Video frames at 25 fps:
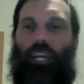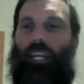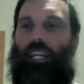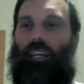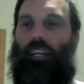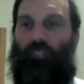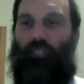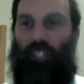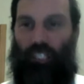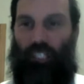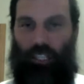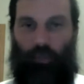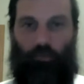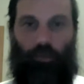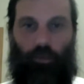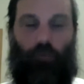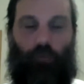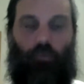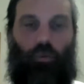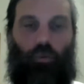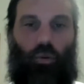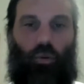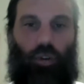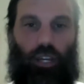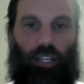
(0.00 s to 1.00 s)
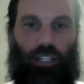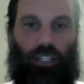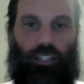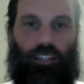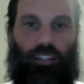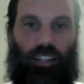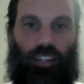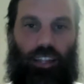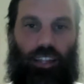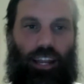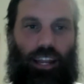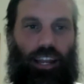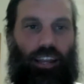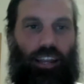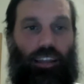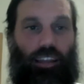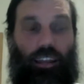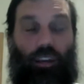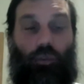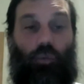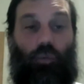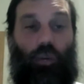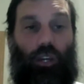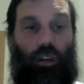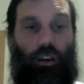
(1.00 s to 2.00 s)
of a tipping point that I
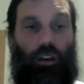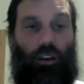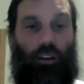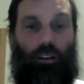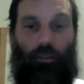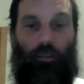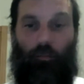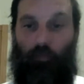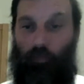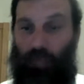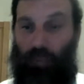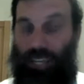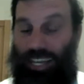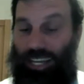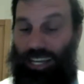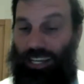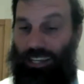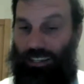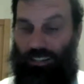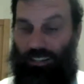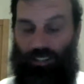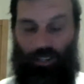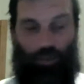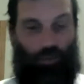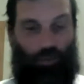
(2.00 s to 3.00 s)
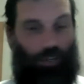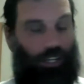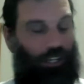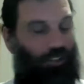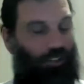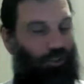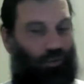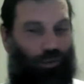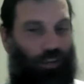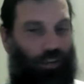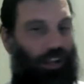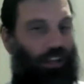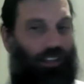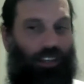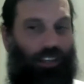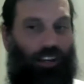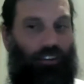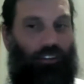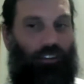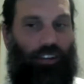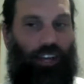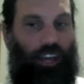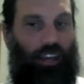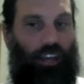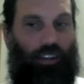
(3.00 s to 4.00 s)
think we are beginning to reach. We're not
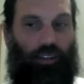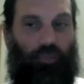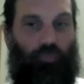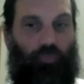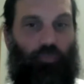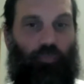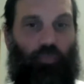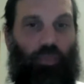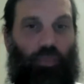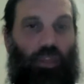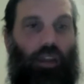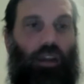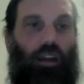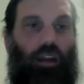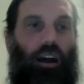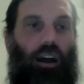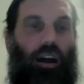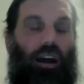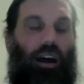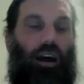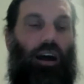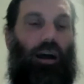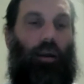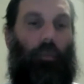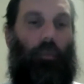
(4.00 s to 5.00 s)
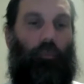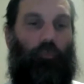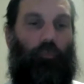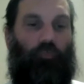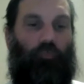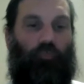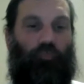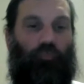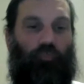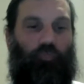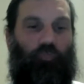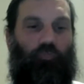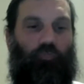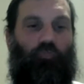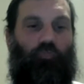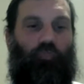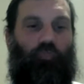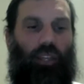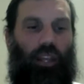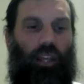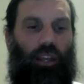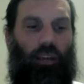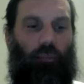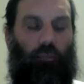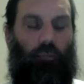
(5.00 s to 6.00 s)
there yet.
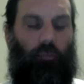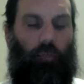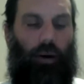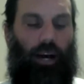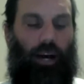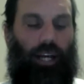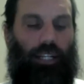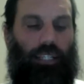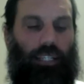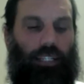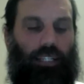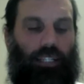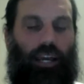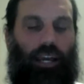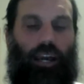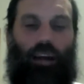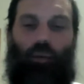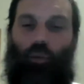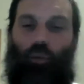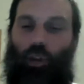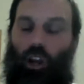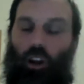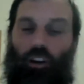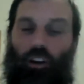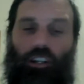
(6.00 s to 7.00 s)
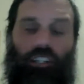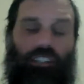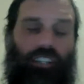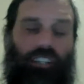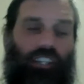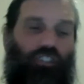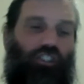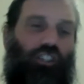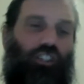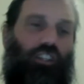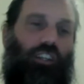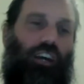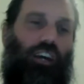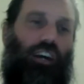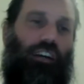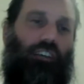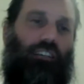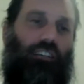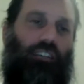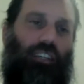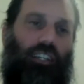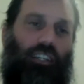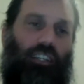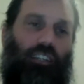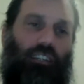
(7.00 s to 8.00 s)
But what our organization
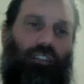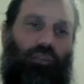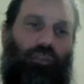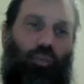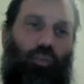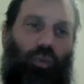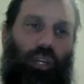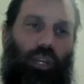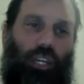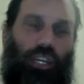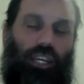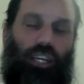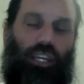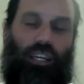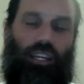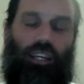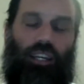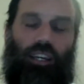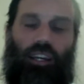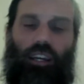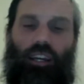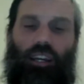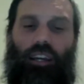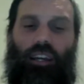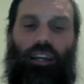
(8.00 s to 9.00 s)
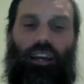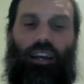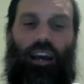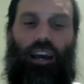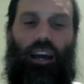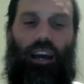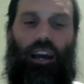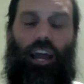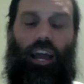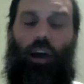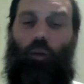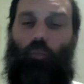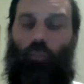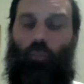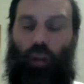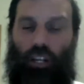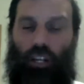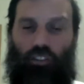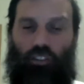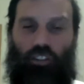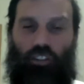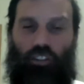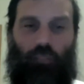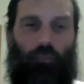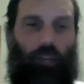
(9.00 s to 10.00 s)
does is we help
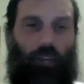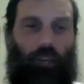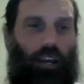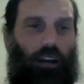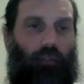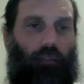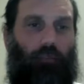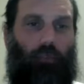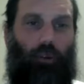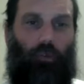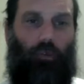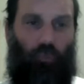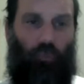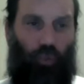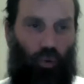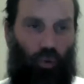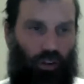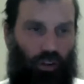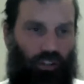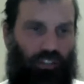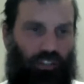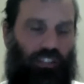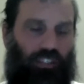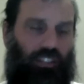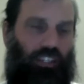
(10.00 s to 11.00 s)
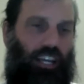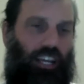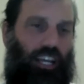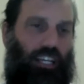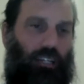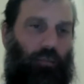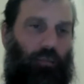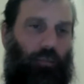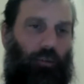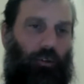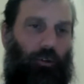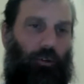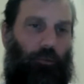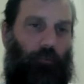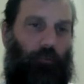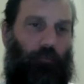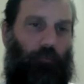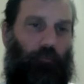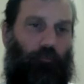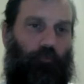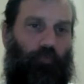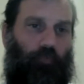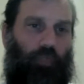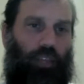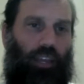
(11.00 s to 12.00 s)
restaurants become more sustainable.
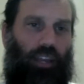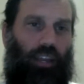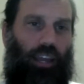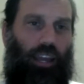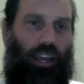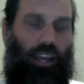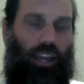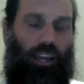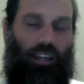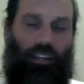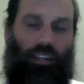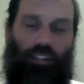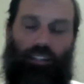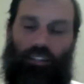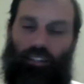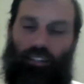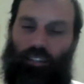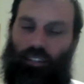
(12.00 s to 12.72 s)
And